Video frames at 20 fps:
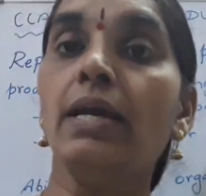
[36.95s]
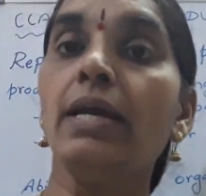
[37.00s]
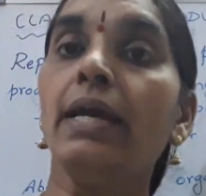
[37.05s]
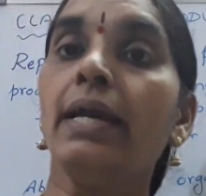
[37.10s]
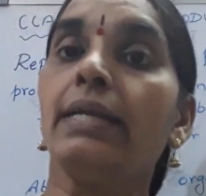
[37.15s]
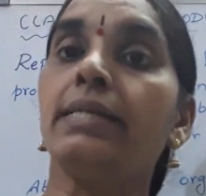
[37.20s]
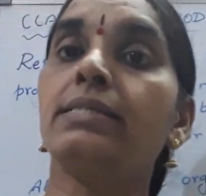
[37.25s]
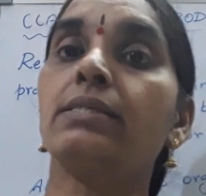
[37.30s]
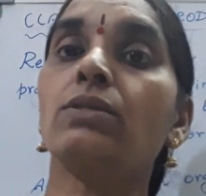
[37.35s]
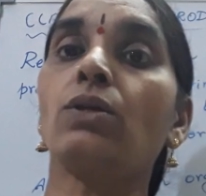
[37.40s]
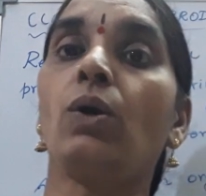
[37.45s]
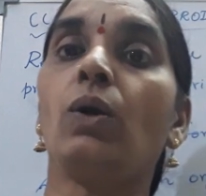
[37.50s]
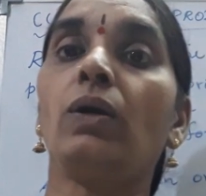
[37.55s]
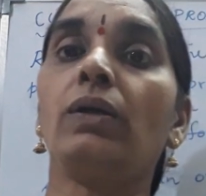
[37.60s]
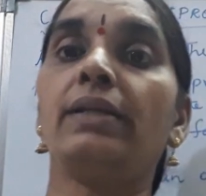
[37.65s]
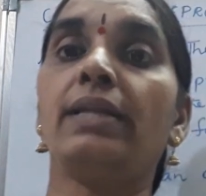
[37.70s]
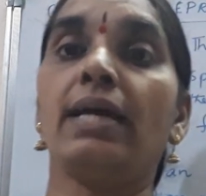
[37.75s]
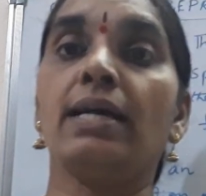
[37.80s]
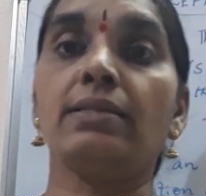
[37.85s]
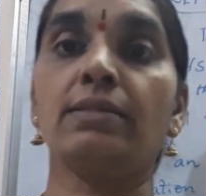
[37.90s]
it's
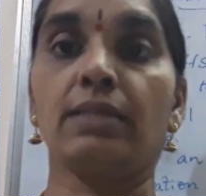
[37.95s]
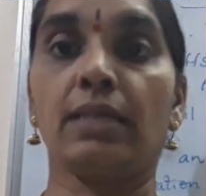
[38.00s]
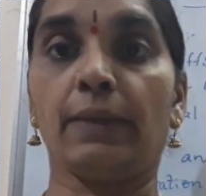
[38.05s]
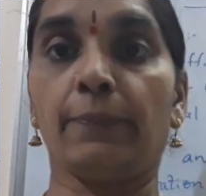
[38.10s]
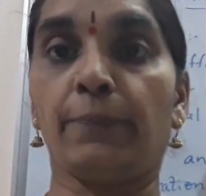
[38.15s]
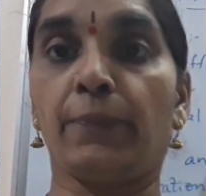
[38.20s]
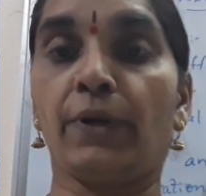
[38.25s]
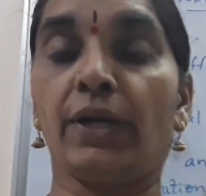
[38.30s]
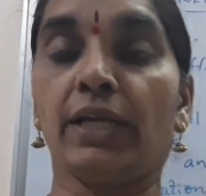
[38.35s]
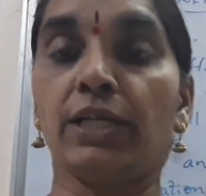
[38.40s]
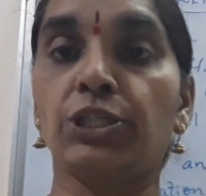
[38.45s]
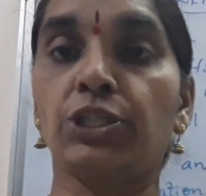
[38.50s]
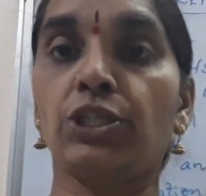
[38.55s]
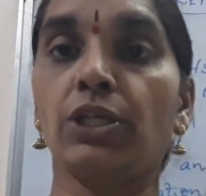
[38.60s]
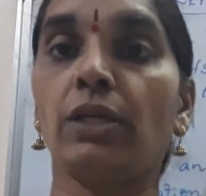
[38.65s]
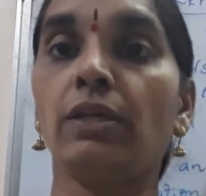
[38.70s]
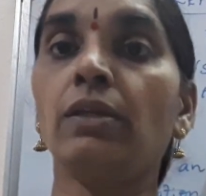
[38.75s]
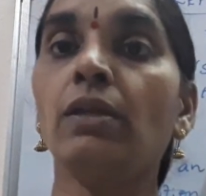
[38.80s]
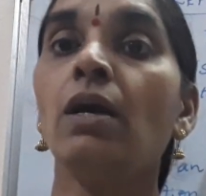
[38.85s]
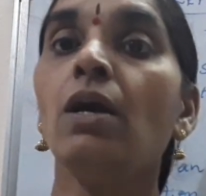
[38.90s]
called as
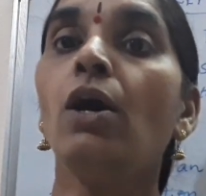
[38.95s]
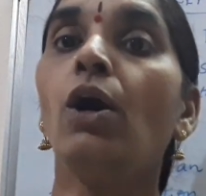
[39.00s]
reproduction,